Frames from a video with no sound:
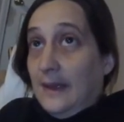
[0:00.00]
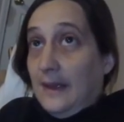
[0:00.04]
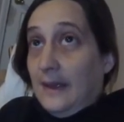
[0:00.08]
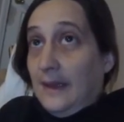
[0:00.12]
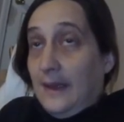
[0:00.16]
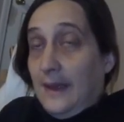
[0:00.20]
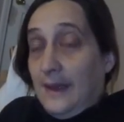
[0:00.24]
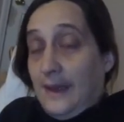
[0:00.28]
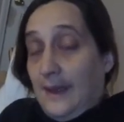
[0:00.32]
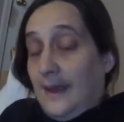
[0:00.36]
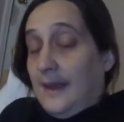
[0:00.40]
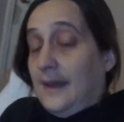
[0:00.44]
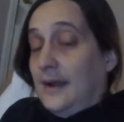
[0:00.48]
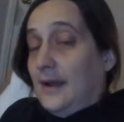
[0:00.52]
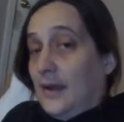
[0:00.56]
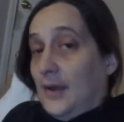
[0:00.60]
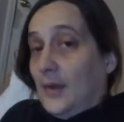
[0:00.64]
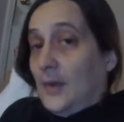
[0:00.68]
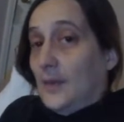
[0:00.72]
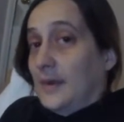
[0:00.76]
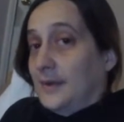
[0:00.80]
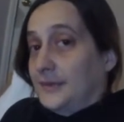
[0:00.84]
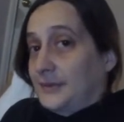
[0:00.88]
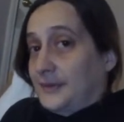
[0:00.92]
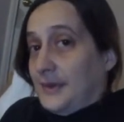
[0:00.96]
I don't know
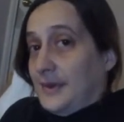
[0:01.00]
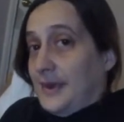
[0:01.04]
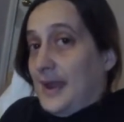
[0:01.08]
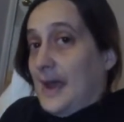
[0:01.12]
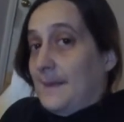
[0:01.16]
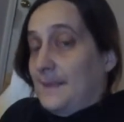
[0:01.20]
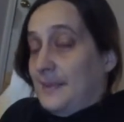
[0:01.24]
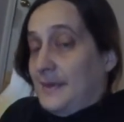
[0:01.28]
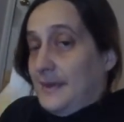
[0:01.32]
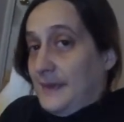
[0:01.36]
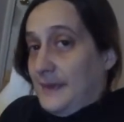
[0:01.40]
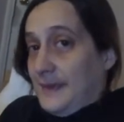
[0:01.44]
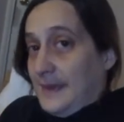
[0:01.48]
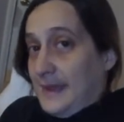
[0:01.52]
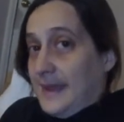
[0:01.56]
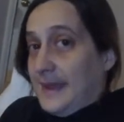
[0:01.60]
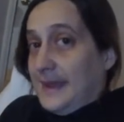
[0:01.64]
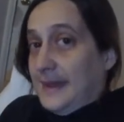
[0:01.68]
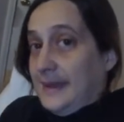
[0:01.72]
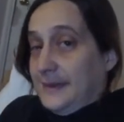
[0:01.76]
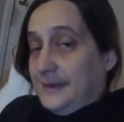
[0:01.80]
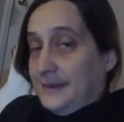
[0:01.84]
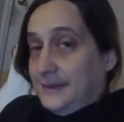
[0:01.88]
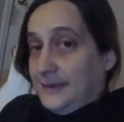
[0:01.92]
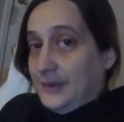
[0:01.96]
what's going to happen to the
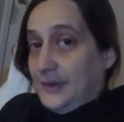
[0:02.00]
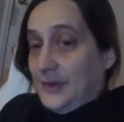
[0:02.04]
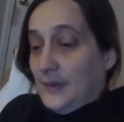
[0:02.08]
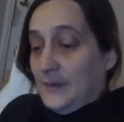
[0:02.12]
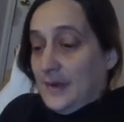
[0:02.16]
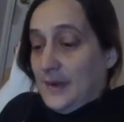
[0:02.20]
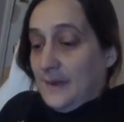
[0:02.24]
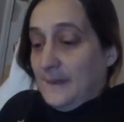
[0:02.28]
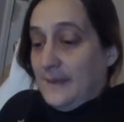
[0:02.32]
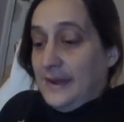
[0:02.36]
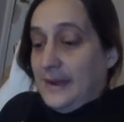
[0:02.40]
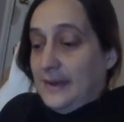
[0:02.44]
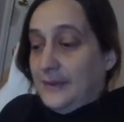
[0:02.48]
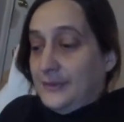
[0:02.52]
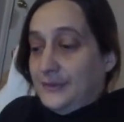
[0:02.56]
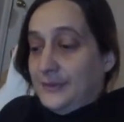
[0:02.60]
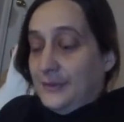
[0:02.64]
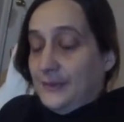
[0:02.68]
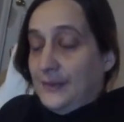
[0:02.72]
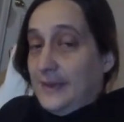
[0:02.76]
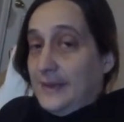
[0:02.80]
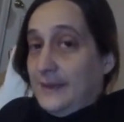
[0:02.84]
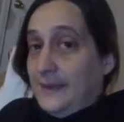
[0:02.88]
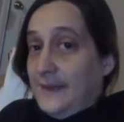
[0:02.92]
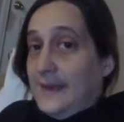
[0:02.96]
kids, you know what I mean? So
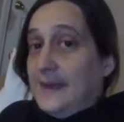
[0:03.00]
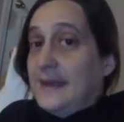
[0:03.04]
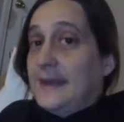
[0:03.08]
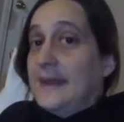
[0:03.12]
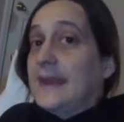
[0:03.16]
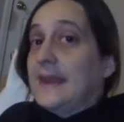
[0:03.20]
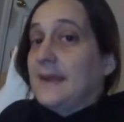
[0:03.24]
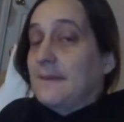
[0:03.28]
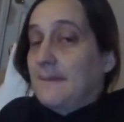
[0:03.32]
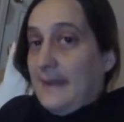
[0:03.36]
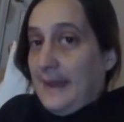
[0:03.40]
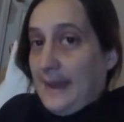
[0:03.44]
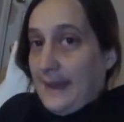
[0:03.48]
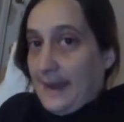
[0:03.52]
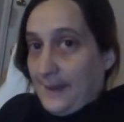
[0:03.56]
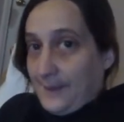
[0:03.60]
they need me.